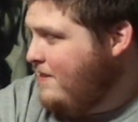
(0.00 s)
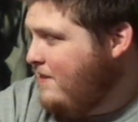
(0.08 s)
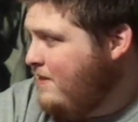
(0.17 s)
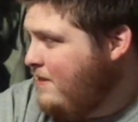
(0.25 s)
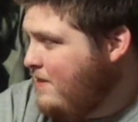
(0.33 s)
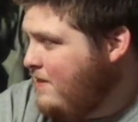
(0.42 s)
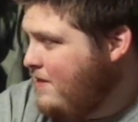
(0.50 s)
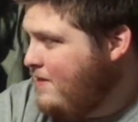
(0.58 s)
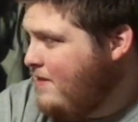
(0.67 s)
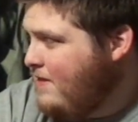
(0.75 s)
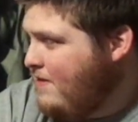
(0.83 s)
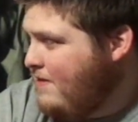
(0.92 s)

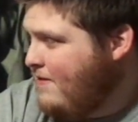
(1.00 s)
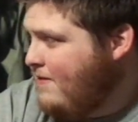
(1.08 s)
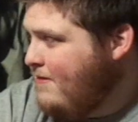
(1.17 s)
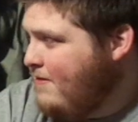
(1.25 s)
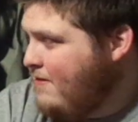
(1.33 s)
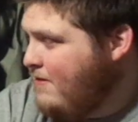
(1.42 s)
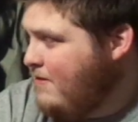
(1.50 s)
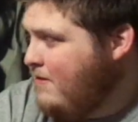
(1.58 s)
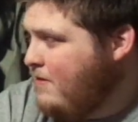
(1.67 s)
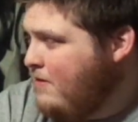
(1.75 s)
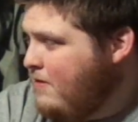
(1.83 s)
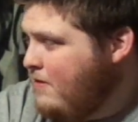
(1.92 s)

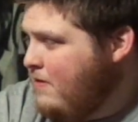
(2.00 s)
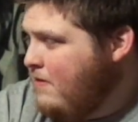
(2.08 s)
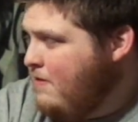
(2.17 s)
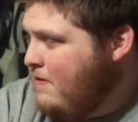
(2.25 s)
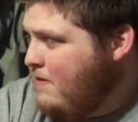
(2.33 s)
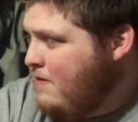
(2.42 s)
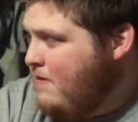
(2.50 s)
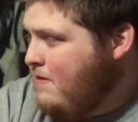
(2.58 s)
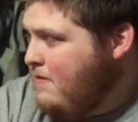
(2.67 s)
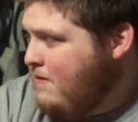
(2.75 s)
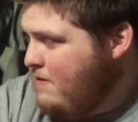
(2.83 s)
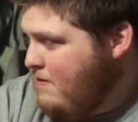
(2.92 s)

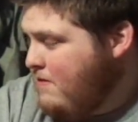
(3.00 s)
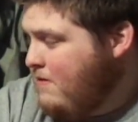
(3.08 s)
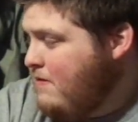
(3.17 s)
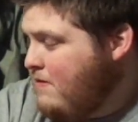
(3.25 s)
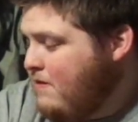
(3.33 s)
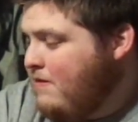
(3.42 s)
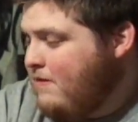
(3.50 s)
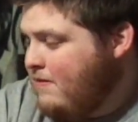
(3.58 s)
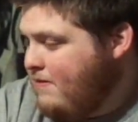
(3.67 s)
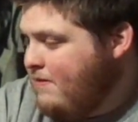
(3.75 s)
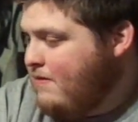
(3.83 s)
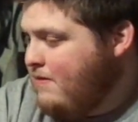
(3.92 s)

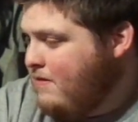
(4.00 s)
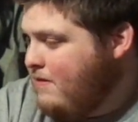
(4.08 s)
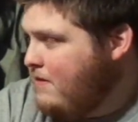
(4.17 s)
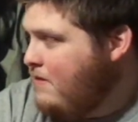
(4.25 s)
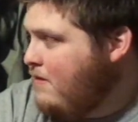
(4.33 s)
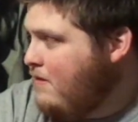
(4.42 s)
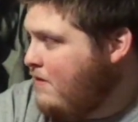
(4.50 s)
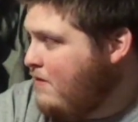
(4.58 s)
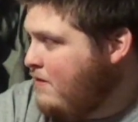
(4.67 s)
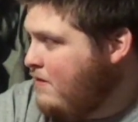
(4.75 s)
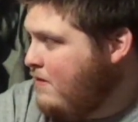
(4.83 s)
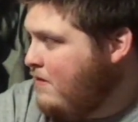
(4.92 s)

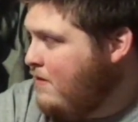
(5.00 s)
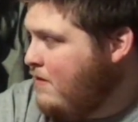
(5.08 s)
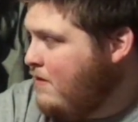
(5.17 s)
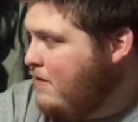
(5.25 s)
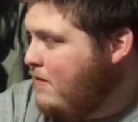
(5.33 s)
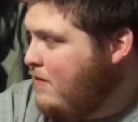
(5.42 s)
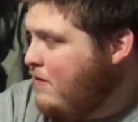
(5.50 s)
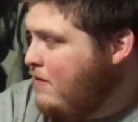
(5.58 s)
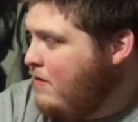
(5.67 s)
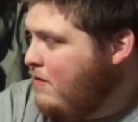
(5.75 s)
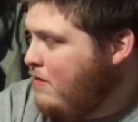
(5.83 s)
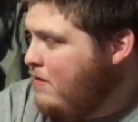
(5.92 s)
(silent)